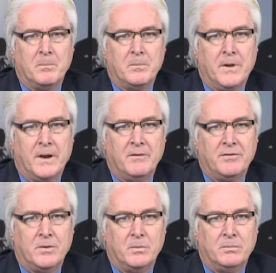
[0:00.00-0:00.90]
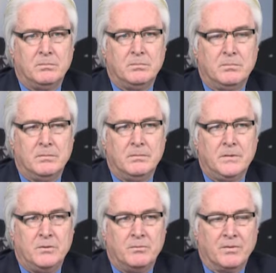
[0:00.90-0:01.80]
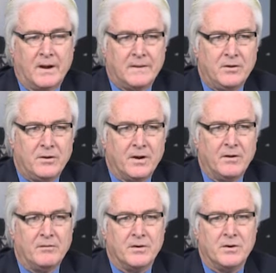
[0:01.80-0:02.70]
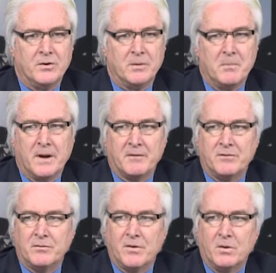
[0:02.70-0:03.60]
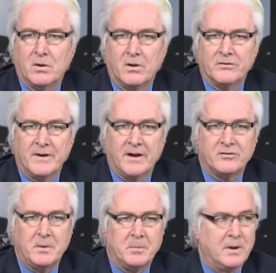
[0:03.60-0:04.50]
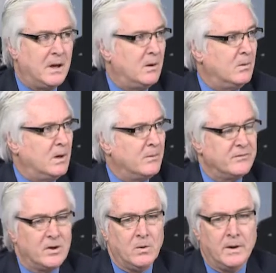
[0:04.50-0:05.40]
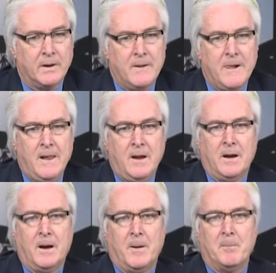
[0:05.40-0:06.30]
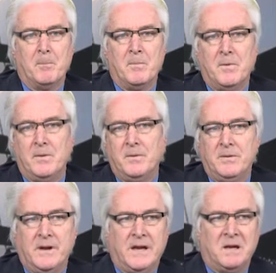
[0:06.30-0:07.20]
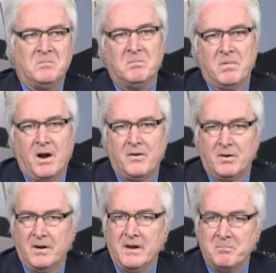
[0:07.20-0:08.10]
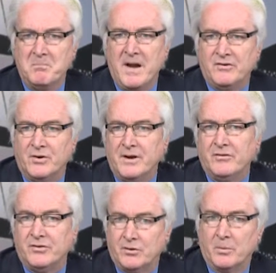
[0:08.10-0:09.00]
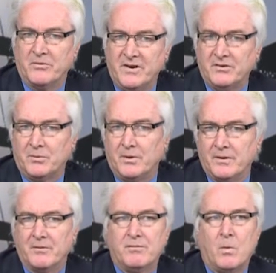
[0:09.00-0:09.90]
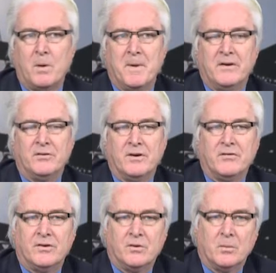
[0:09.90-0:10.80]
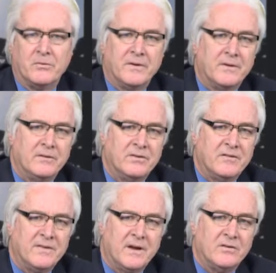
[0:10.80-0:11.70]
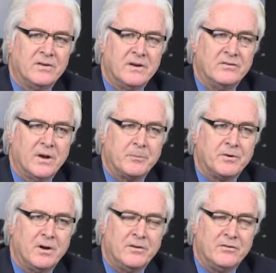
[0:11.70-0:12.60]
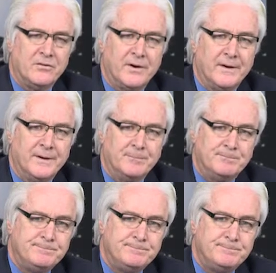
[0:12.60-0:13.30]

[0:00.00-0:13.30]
if you've likely heard of, or you could make a few phone calls and ask people how it's going. The other major industry groups, these are really the four major industry groups that the 7,000 ESOPs concentrate in.